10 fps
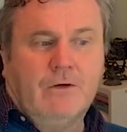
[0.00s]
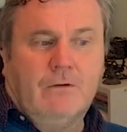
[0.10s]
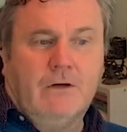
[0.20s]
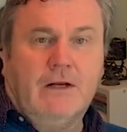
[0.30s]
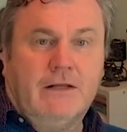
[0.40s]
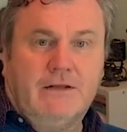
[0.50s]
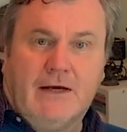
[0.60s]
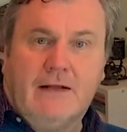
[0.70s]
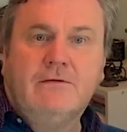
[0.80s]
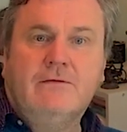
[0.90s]
All right. And
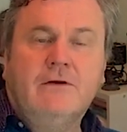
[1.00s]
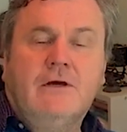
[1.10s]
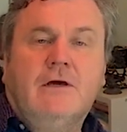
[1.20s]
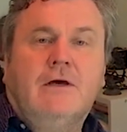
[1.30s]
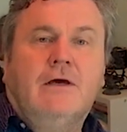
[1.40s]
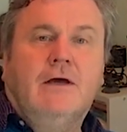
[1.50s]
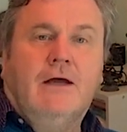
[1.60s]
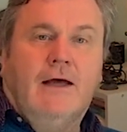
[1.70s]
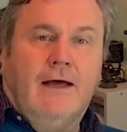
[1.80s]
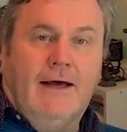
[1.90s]
that's
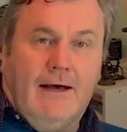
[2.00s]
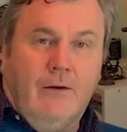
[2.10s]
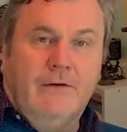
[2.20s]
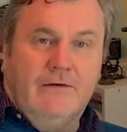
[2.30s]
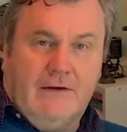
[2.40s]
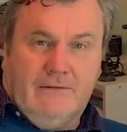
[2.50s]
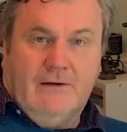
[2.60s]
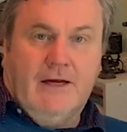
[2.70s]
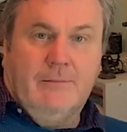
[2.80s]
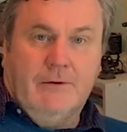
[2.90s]
how this has
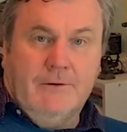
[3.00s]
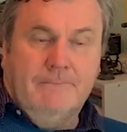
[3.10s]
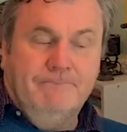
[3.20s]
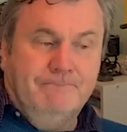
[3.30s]
to happen.